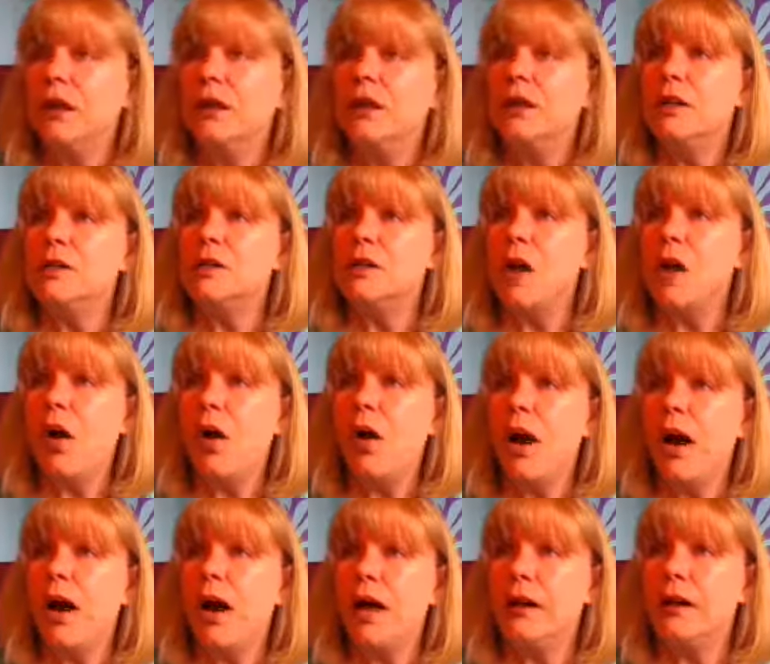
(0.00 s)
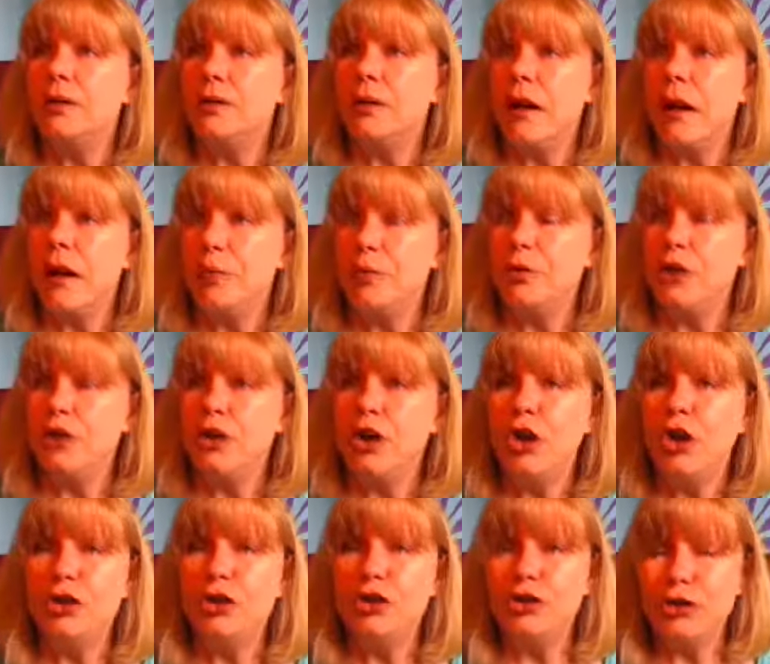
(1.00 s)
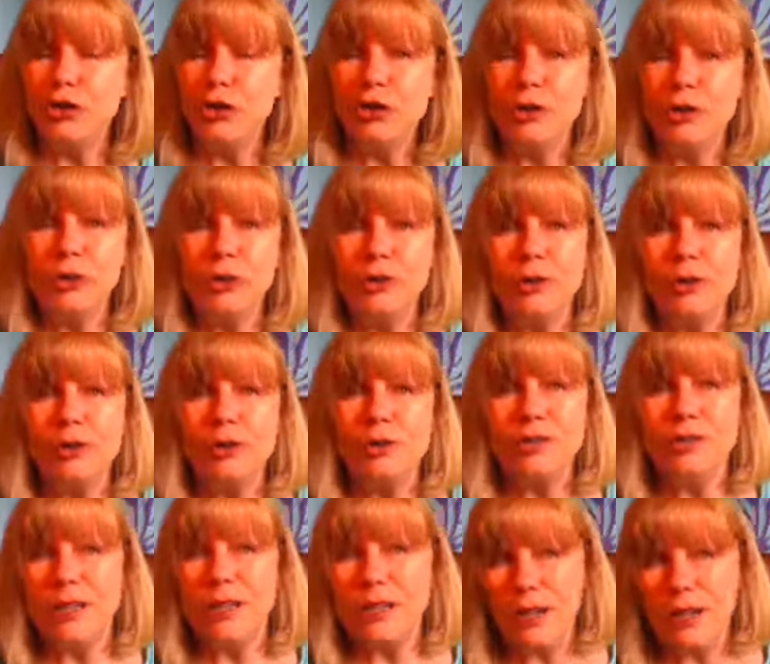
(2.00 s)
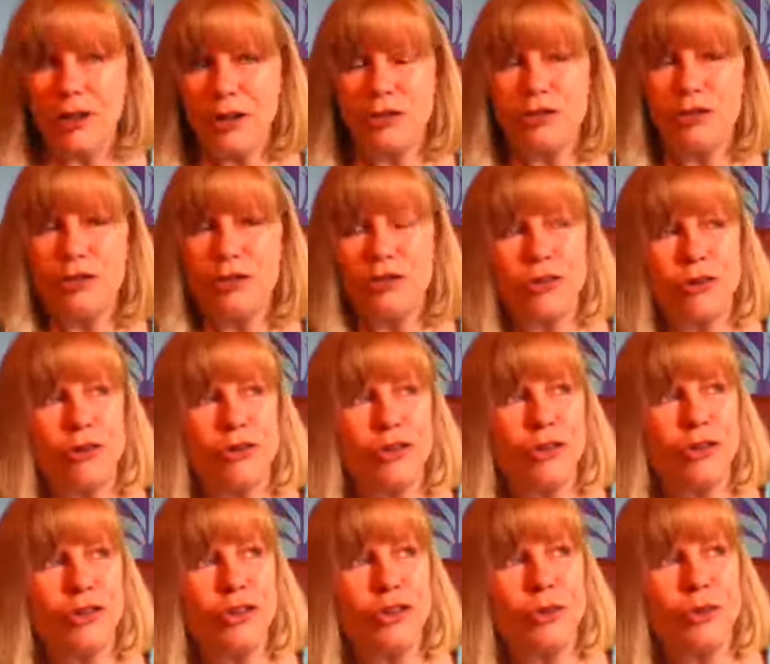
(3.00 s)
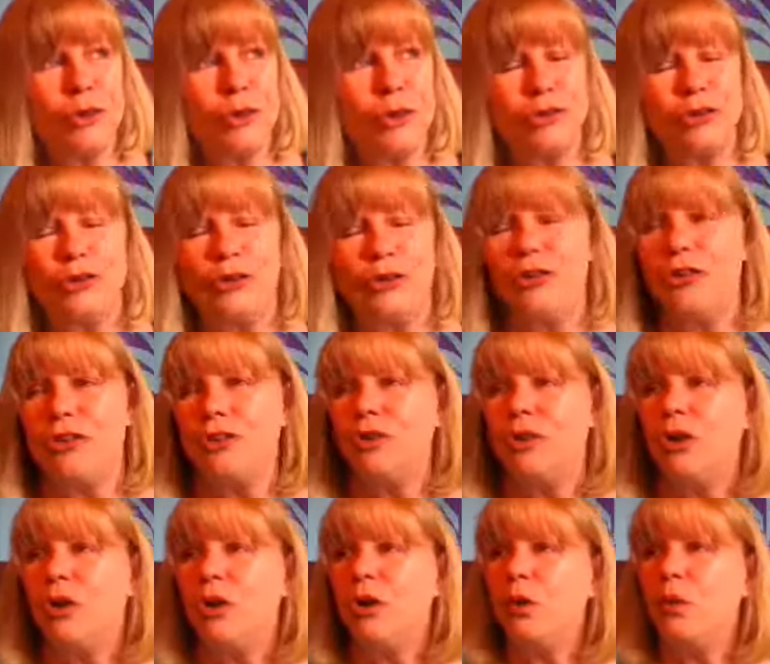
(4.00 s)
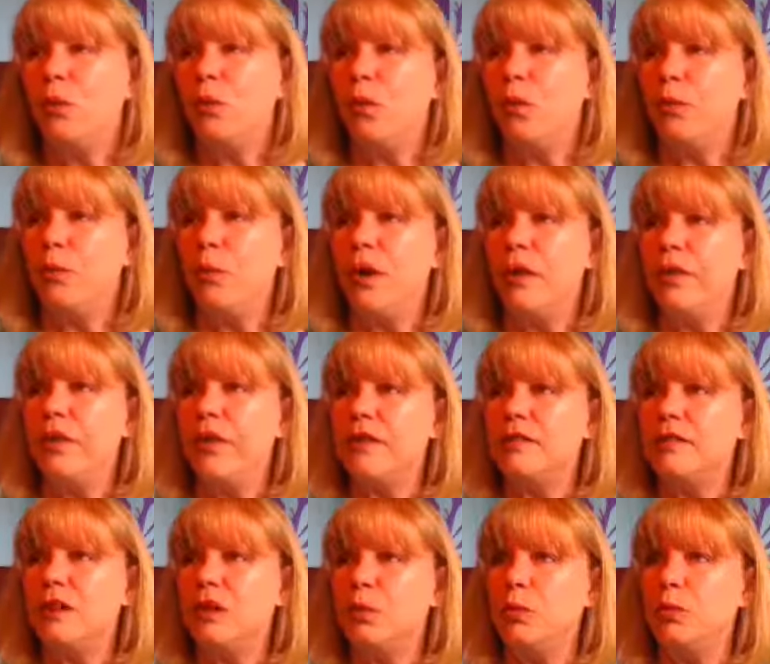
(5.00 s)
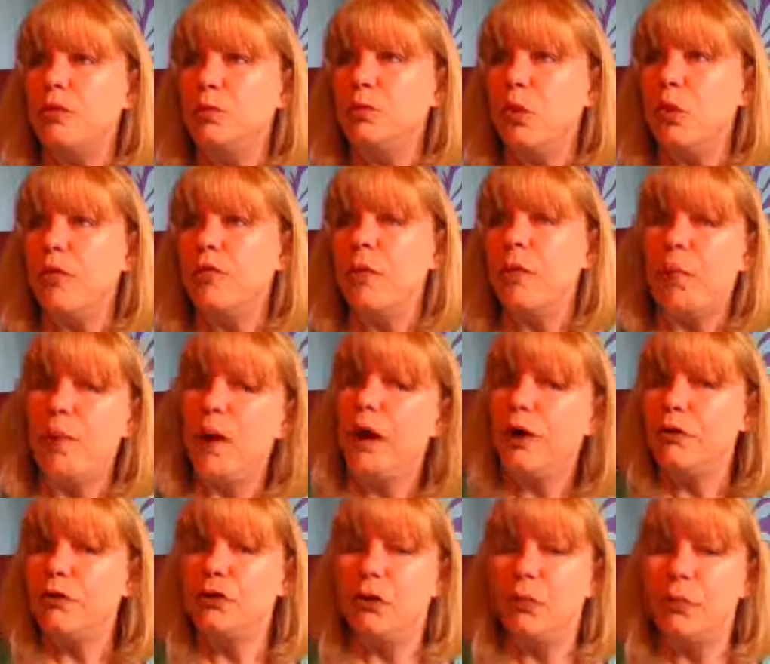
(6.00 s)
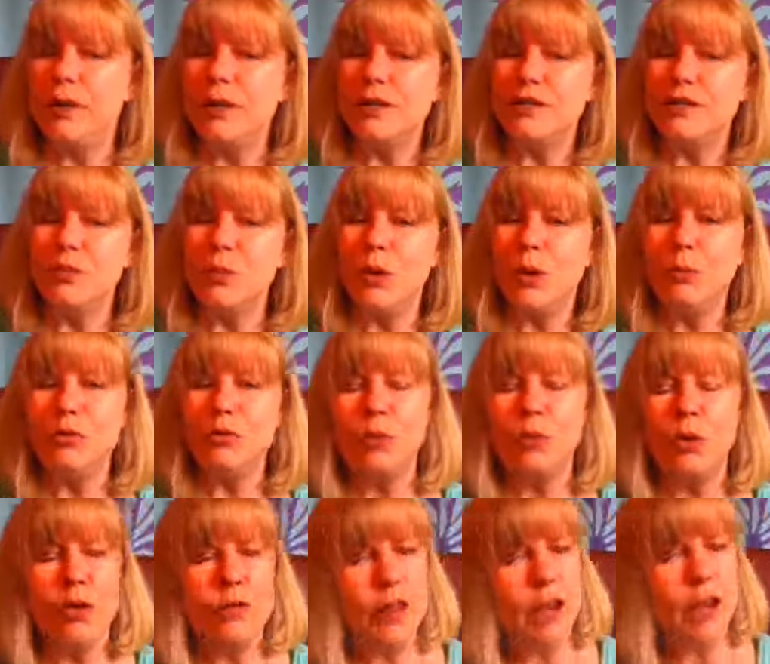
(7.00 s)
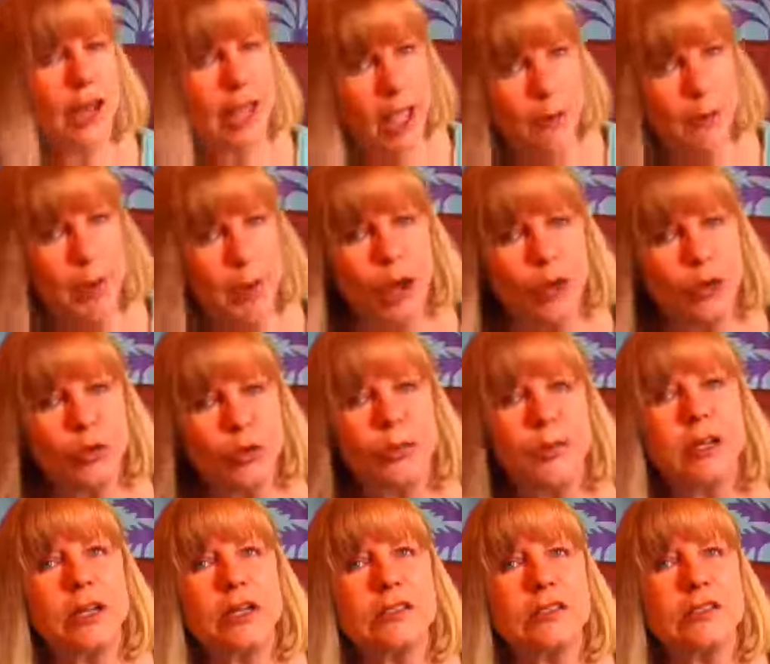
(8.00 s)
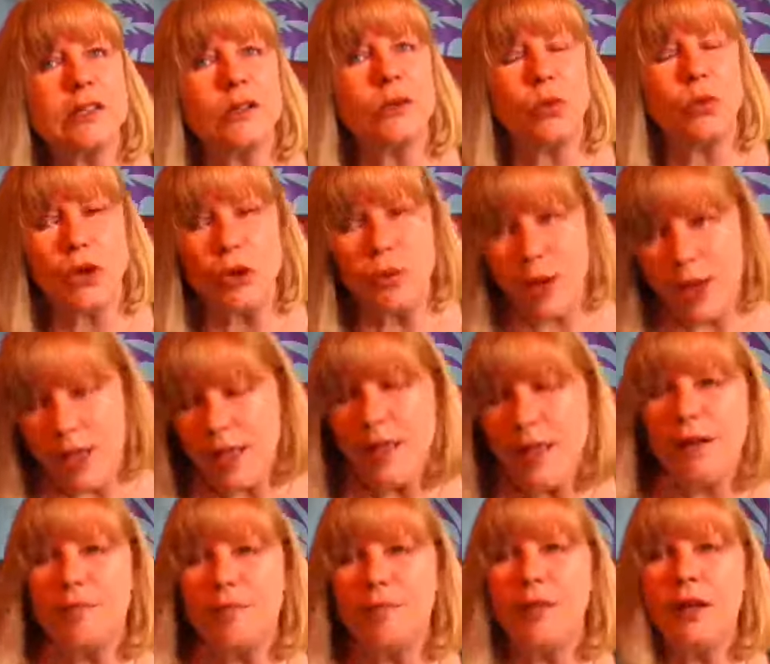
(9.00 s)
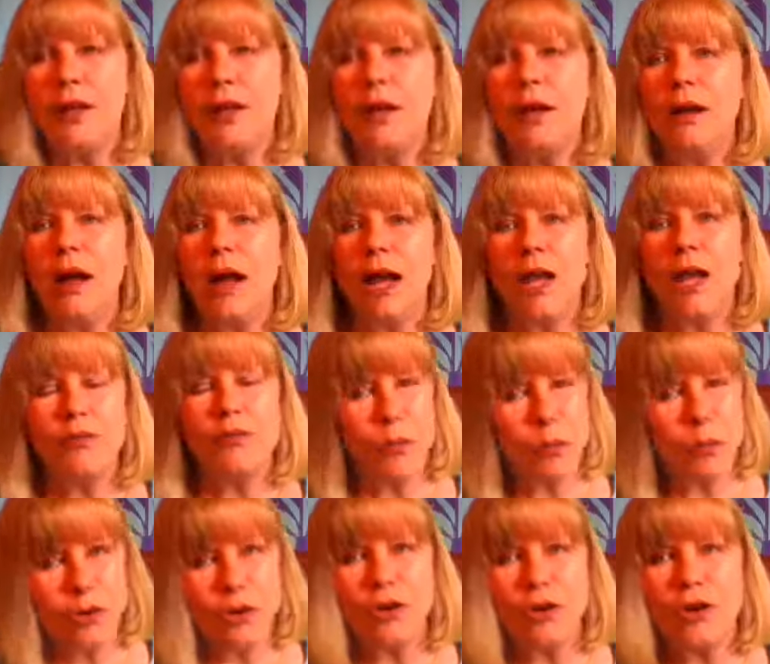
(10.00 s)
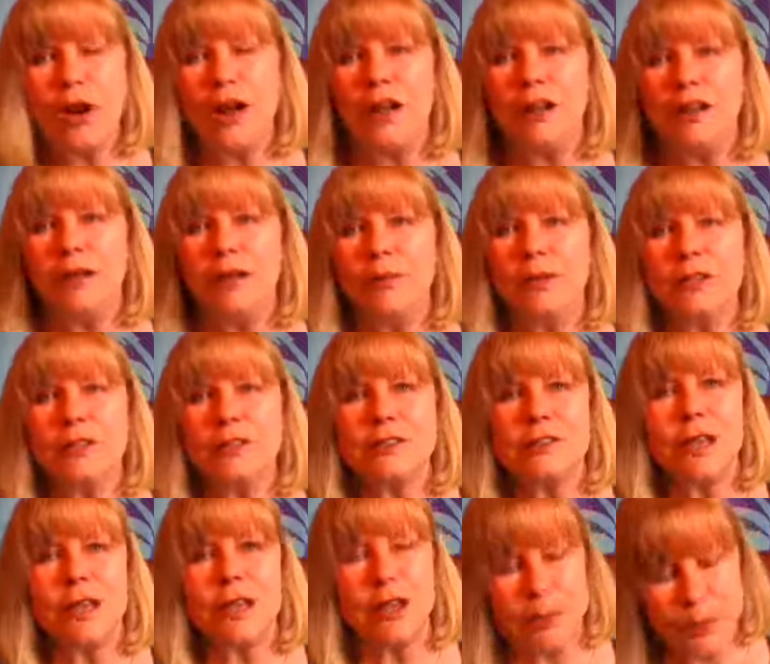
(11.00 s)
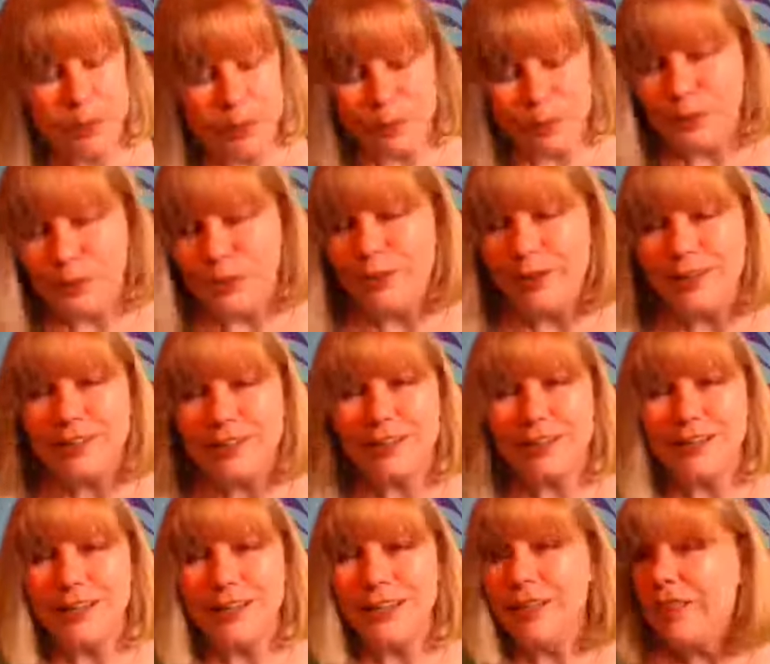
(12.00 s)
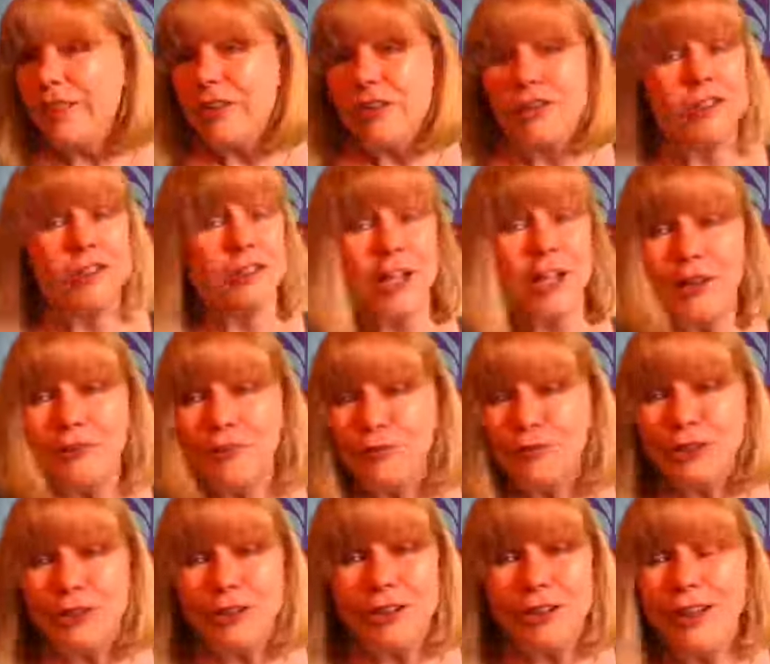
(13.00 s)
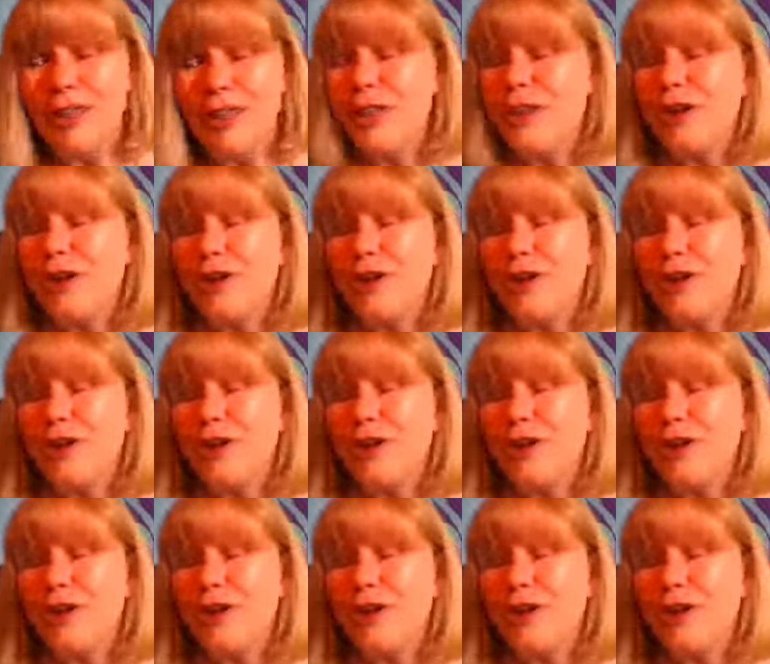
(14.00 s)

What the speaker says: So I adopted 2 teenagers. They're 2-year-old girls. One they said was more of a boxer mix, one was more of a lab hound mix. And what do I have? I have a border collie mix and a pit bull mix. They're delightful. They're